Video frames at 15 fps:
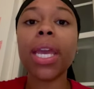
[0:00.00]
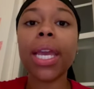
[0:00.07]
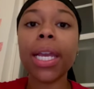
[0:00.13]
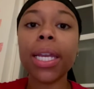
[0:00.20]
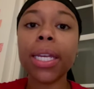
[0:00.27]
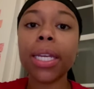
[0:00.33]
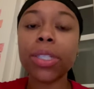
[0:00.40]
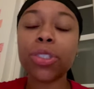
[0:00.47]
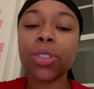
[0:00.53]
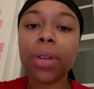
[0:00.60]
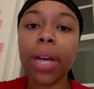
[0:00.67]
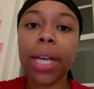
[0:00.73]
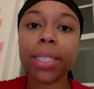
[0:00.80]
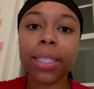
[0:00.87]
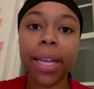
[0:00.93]
He needs you
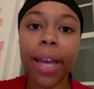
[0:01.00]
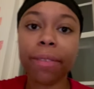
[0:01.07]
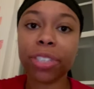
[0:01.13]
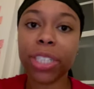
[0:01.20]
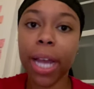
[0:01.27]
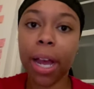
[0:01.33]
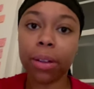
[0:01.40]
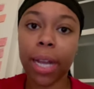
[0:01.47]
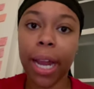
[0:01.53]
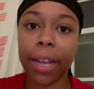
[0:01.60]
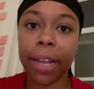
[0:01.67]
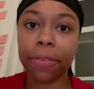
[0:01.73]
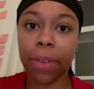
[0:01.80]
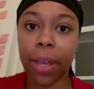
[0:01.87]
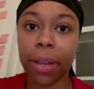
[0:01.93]
guys to have
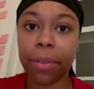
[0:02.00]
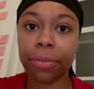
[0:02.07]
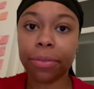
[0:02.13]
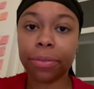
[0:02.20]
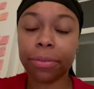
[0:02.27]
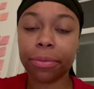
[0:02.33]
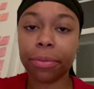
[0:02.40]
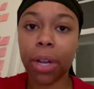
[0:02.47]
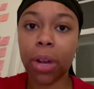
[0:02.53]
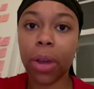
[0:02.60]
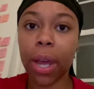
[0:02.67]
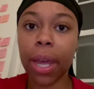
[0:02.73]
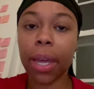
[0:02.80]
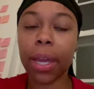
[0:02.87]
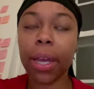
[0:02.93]
childlike faith,
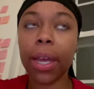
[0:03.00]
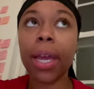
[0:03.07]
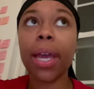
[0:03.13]
okay?